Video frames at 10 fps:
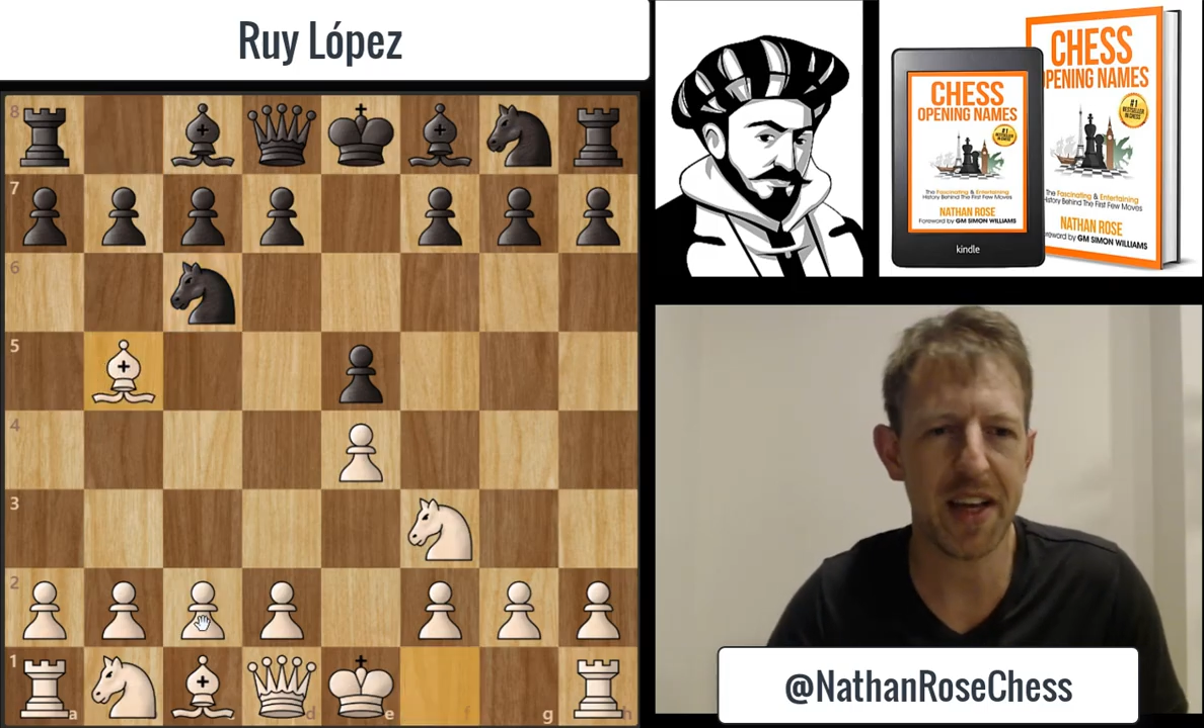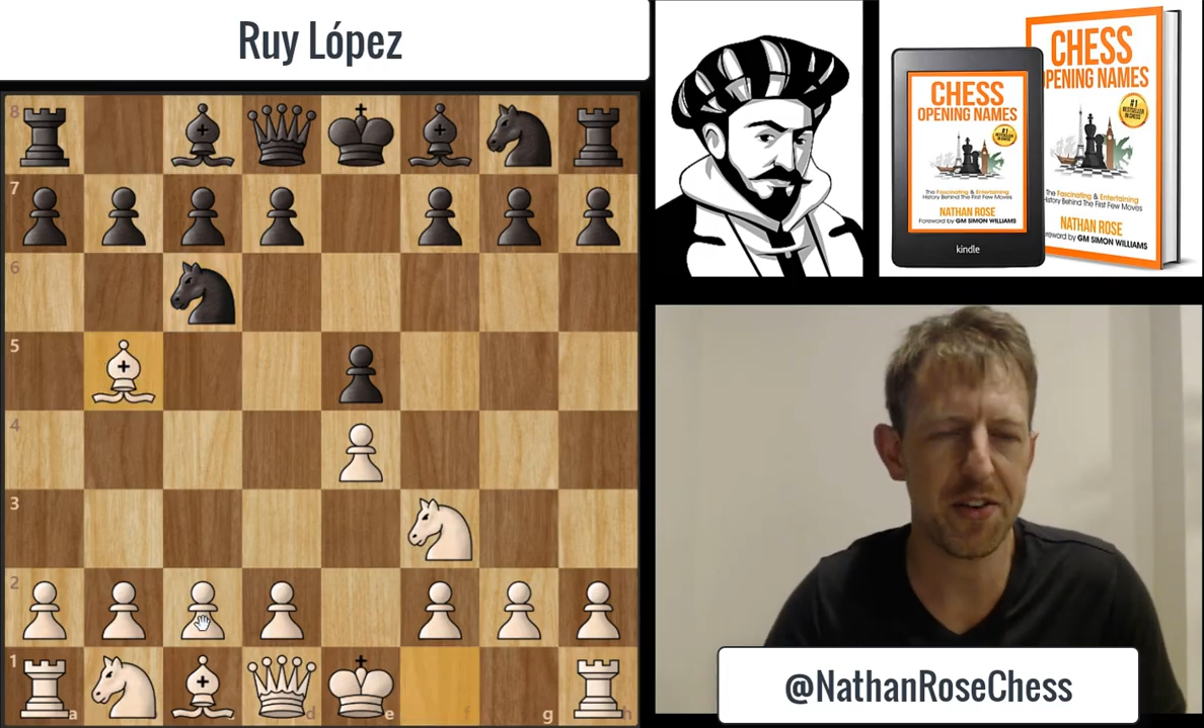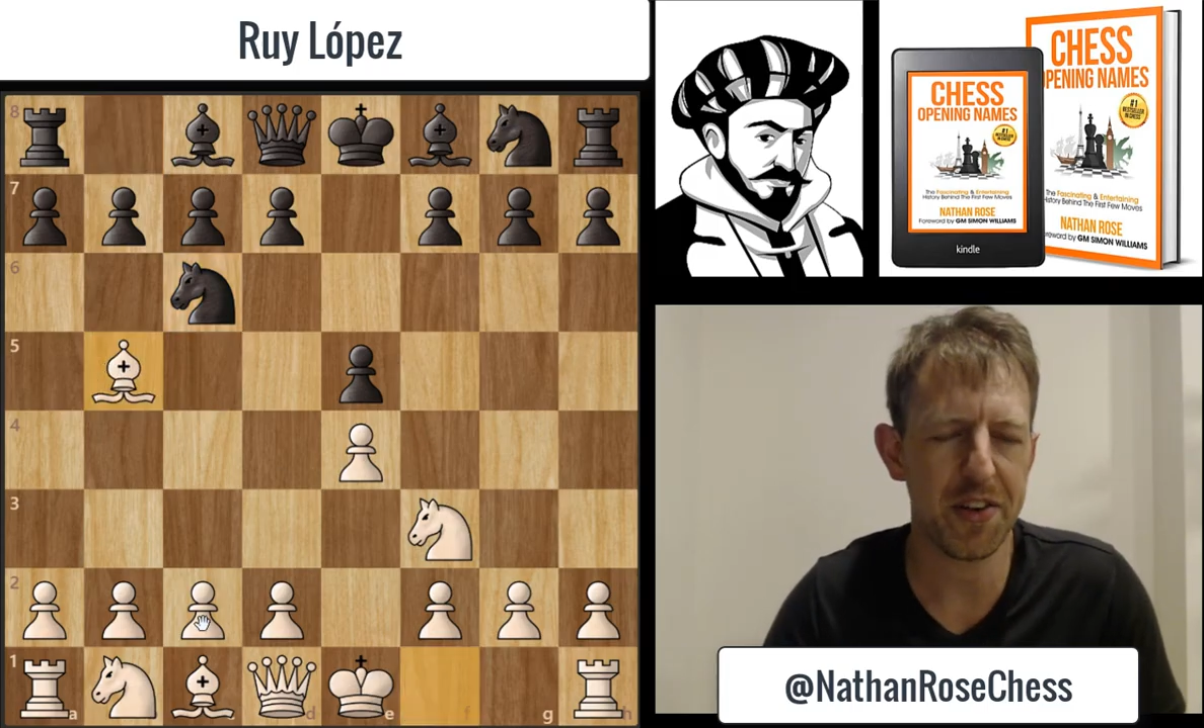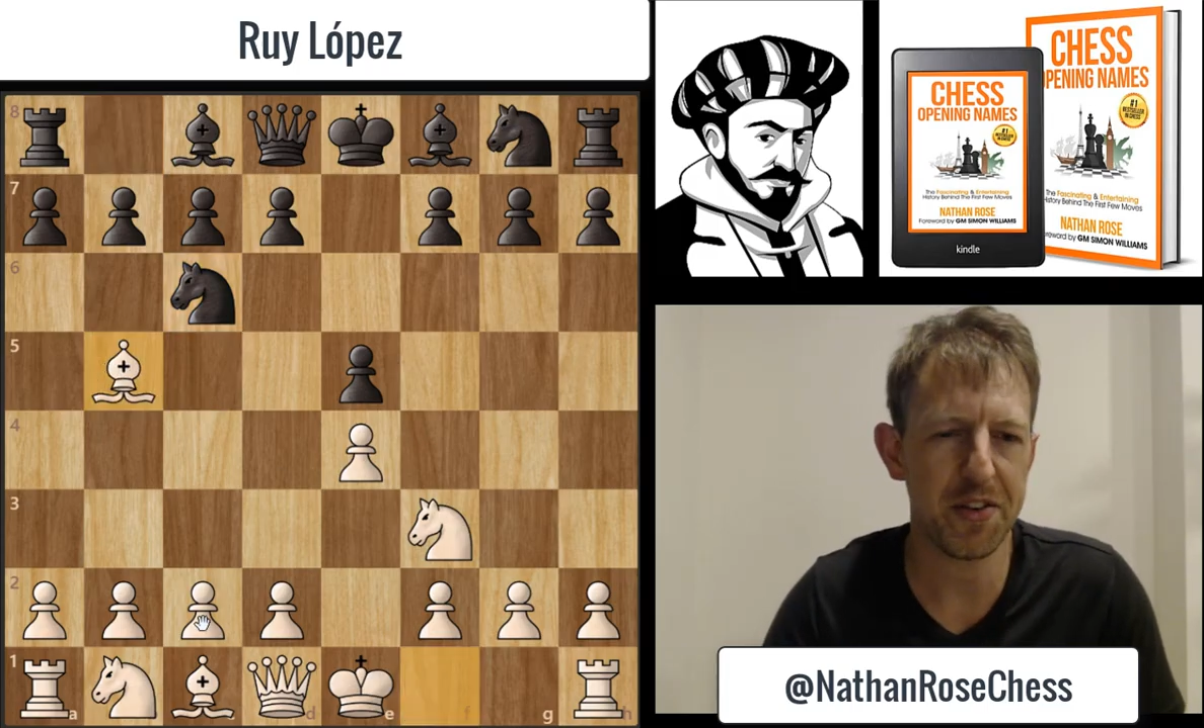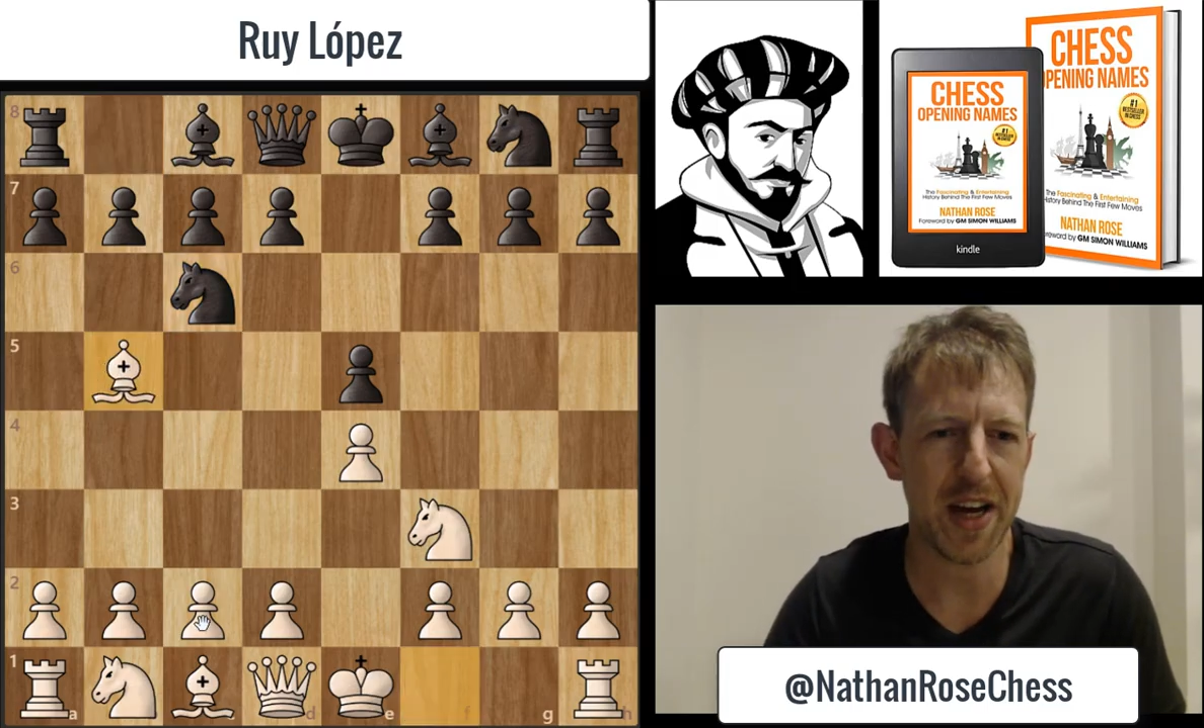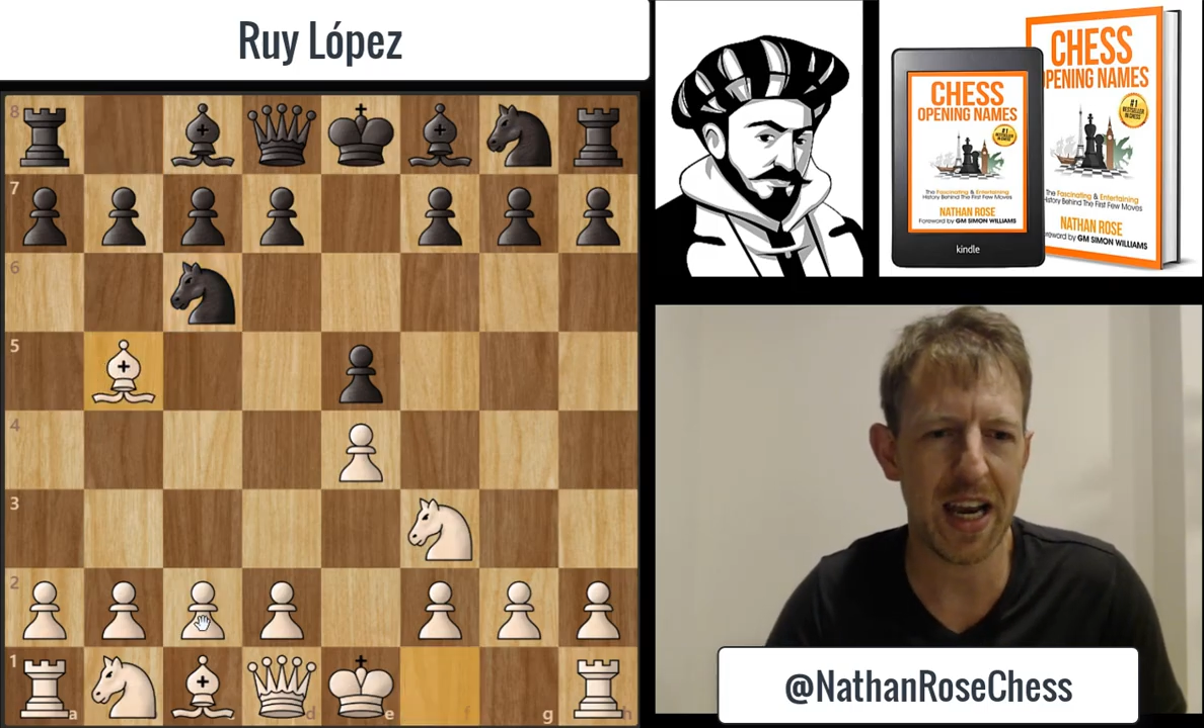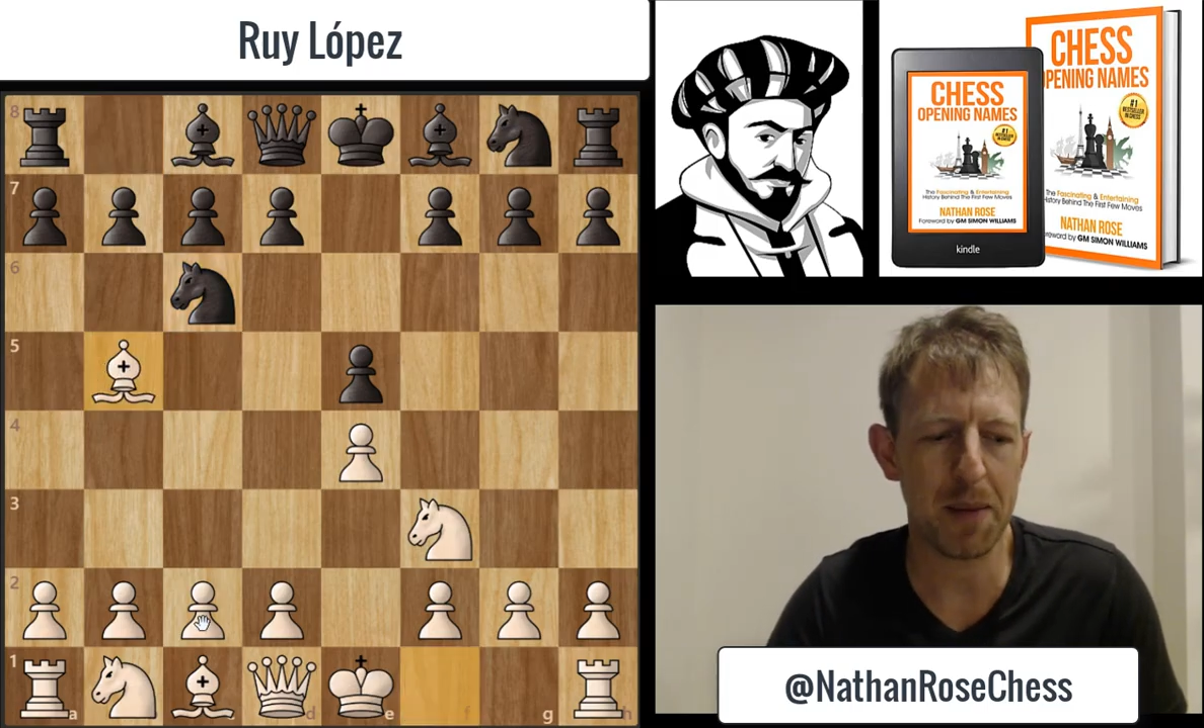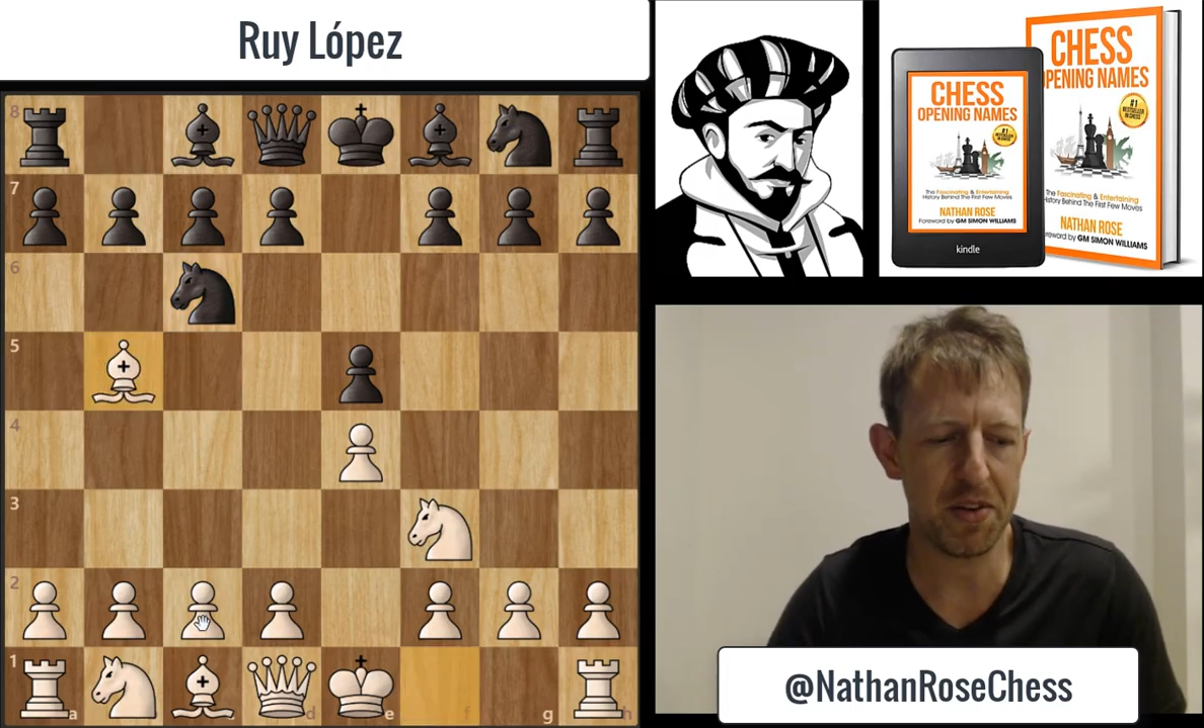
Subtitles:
That's the starting